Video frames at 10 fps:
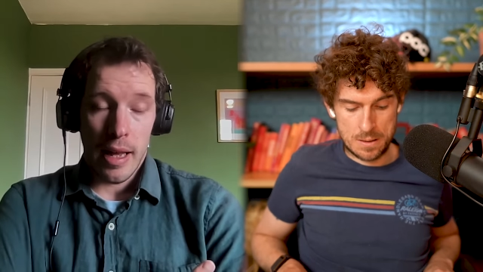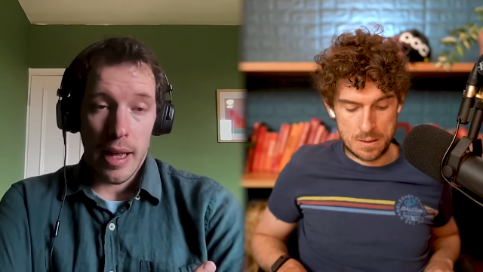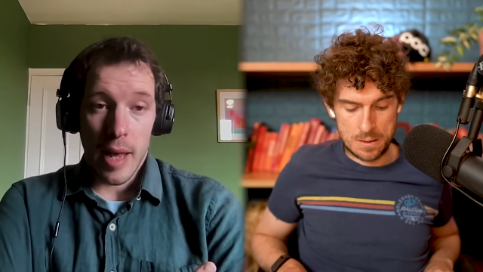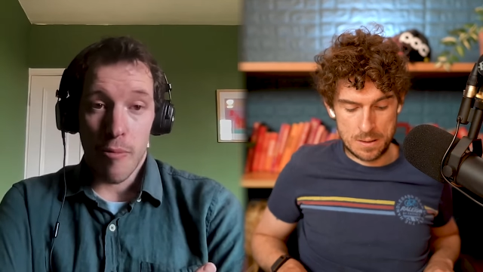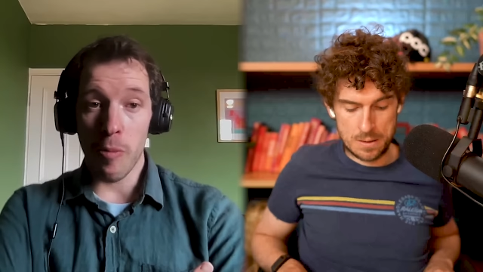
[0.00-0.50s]

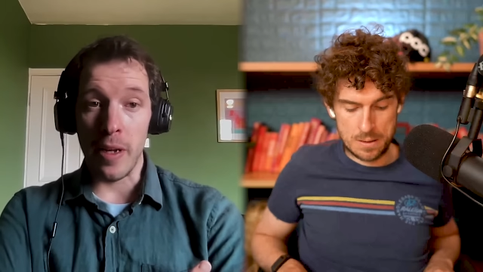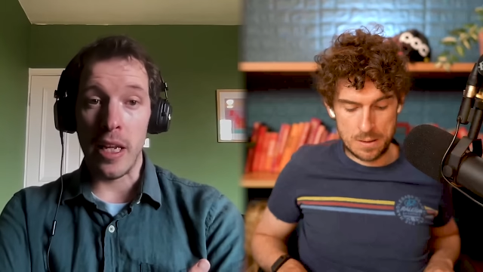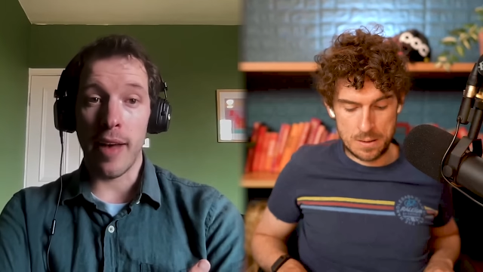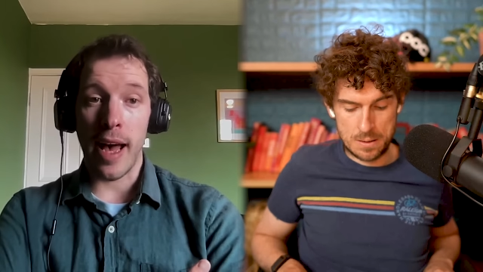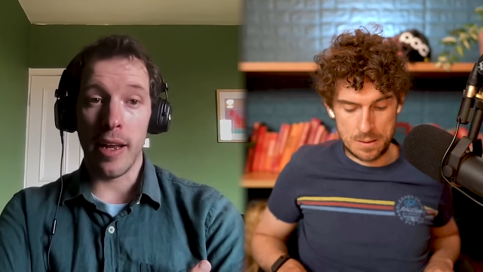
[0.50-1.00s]
Speaker 1: he probably
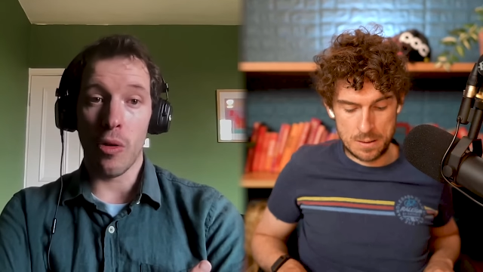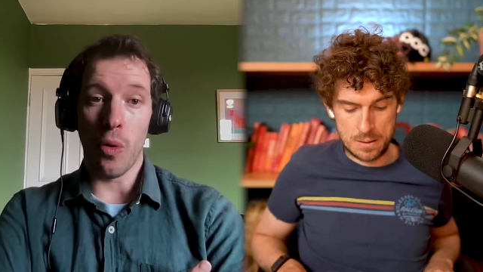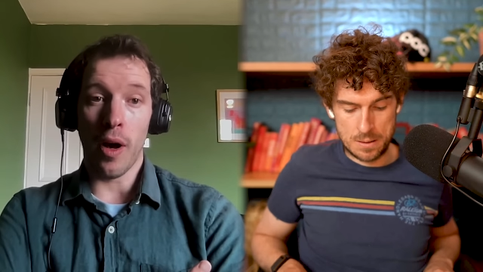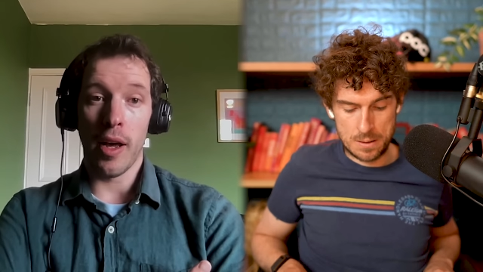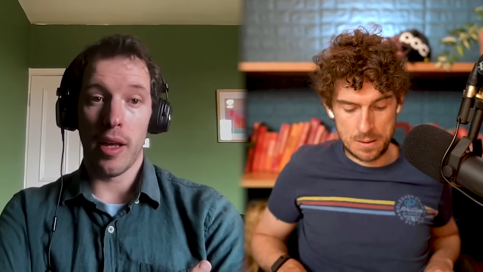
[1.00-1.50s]
never had it
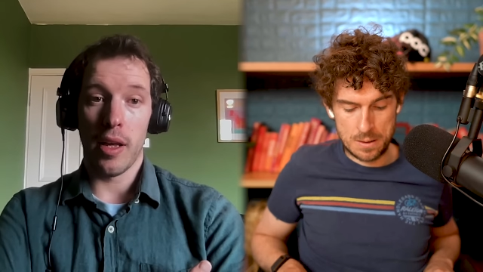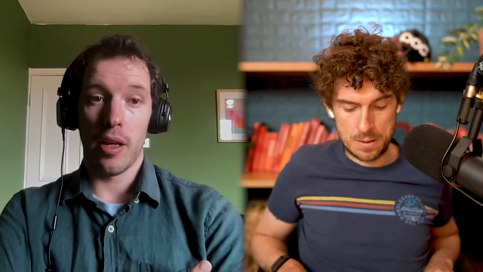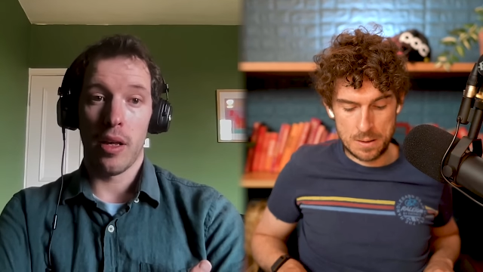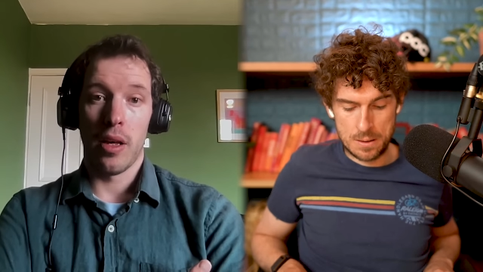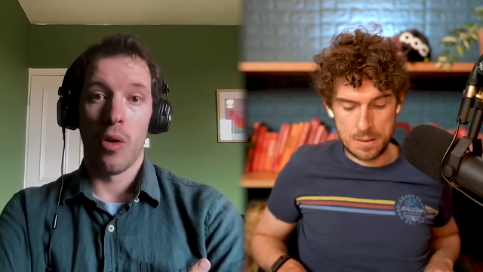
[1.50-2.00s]
quite
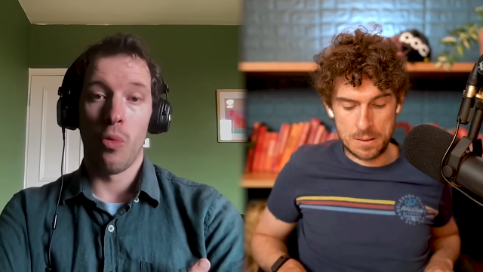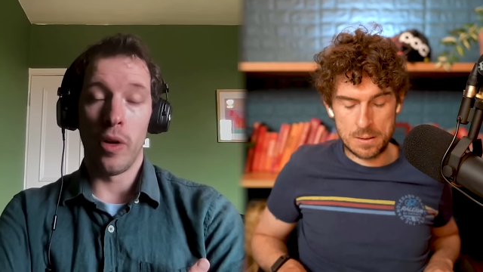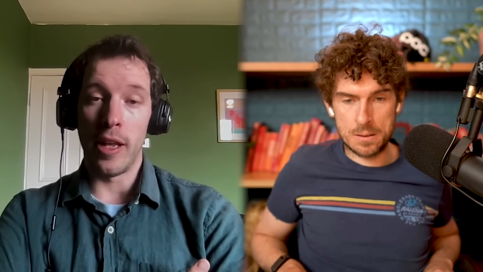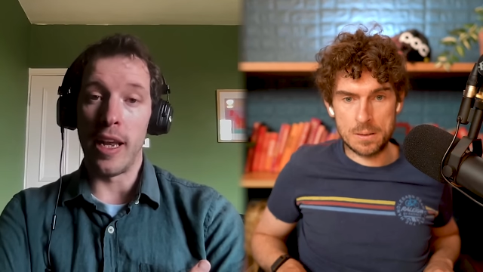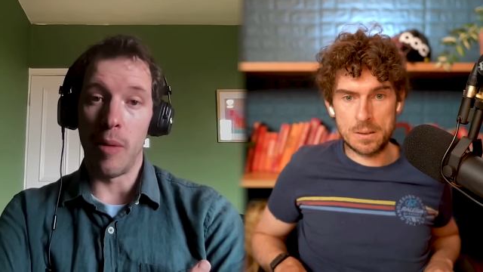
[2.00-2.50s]

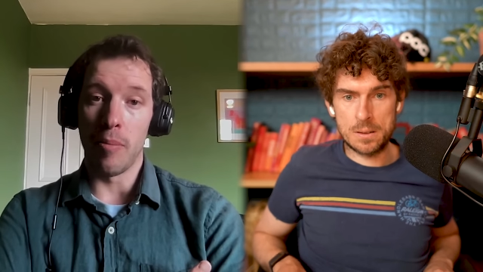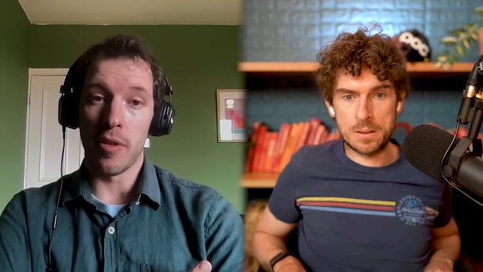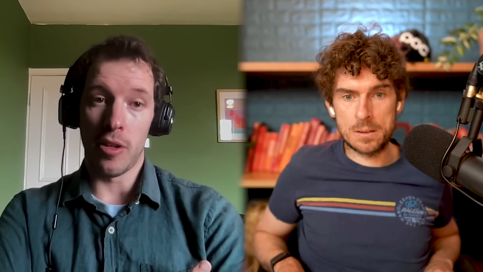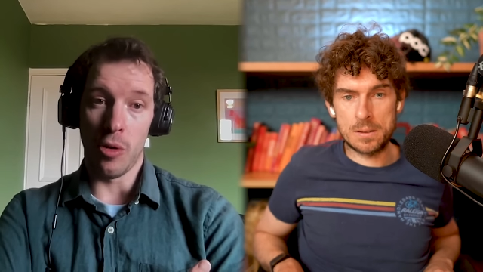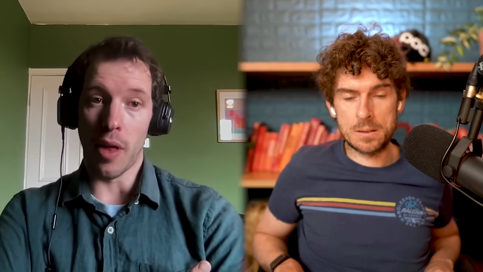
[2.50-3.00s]
within him to
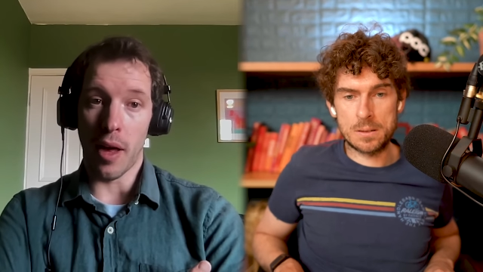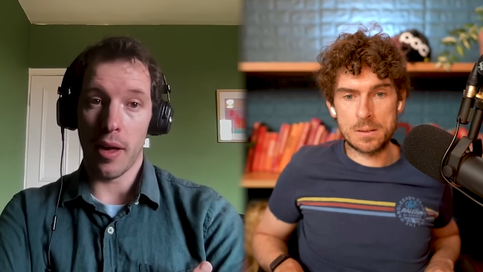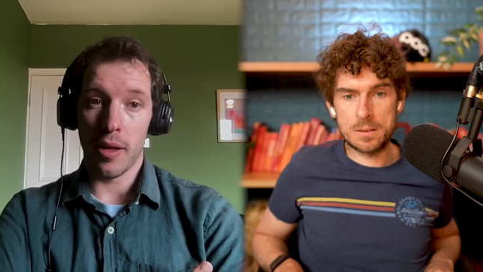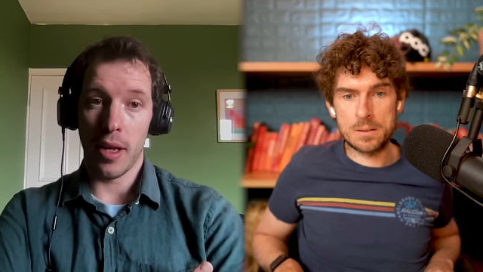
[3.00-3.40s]
do that.